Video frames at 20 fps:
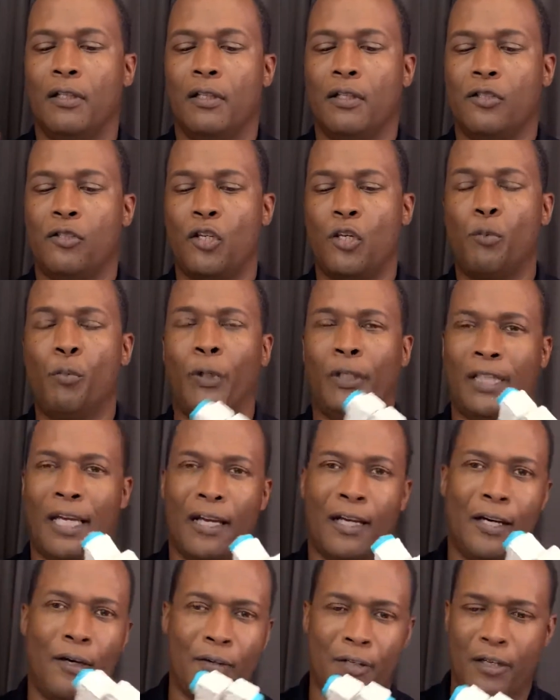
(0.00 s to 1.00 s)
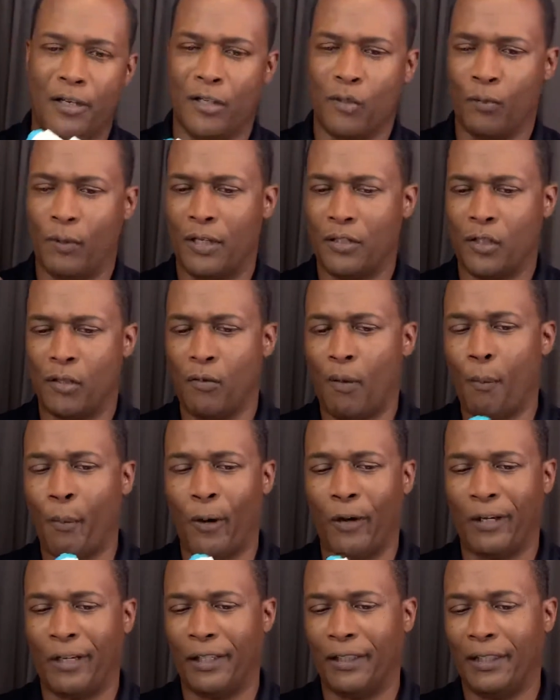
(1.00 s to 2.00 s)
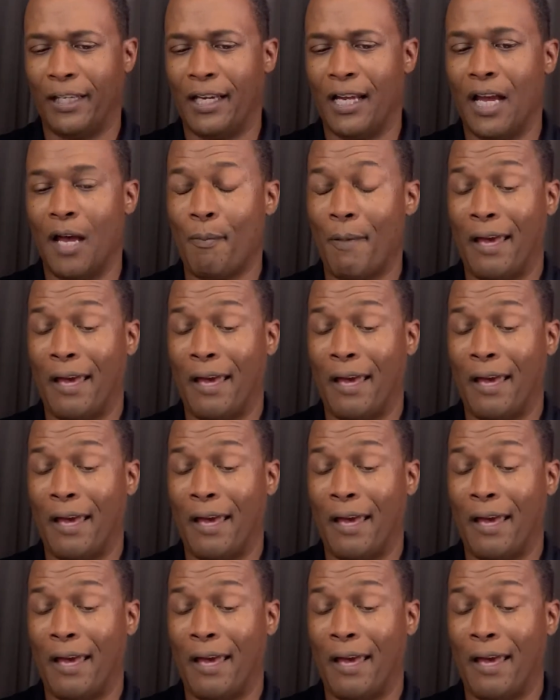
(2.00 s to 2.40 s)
so you can put that code in there as well, so you won't burn anything up.